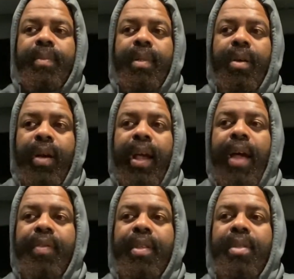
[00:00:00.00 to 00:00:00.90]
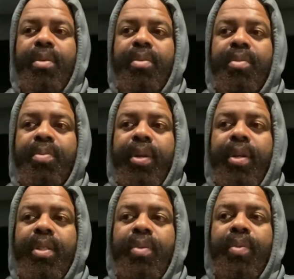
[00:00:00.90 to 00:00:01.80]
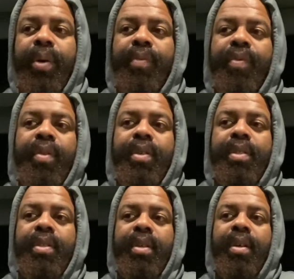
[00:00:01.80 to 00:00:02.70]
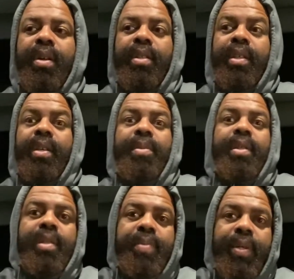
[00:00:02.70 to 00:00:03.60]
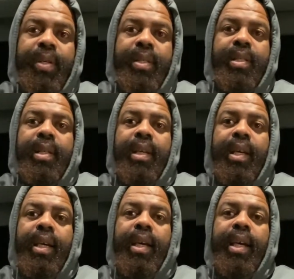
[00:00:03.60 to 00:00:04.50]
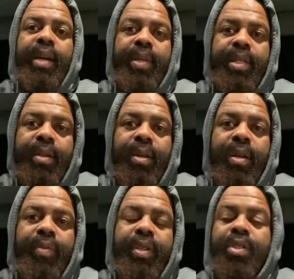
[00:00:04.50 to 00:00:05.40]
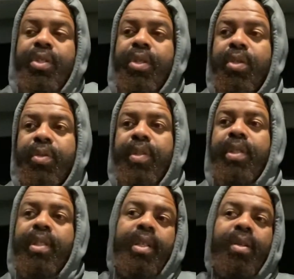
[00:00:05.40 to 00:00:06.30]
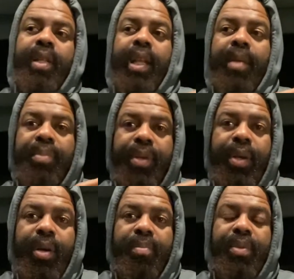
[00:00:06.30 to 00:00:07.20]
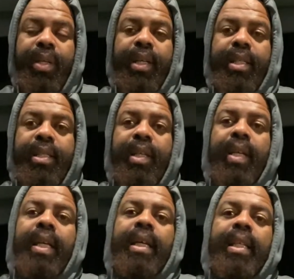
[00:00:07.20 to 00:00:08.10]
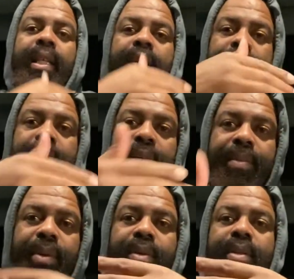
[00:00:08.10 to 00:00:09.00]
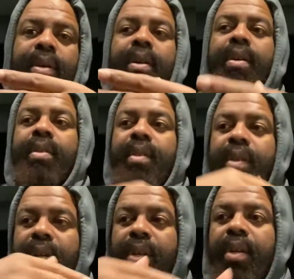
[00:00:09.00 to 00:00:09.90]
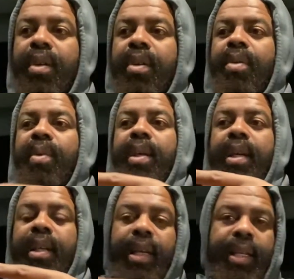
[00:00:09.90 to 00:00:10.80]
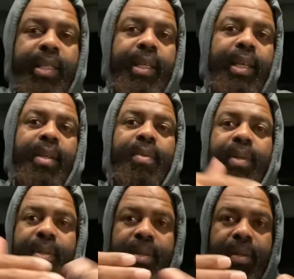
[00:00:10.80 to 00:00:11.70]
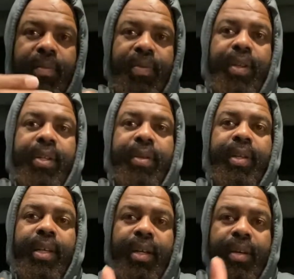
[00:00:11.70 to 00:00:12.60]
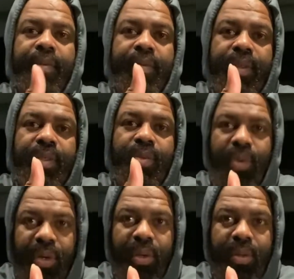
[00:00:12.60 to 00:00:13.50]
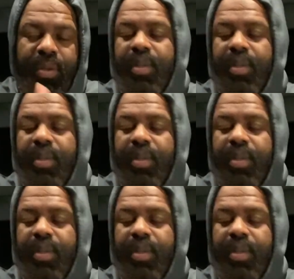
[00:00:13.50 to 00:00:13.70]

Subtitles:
are having this human experience, we're focused on the human experience. And we start off as children still in that pure place. And as time goes on, we get inundated with the fuckery of this world.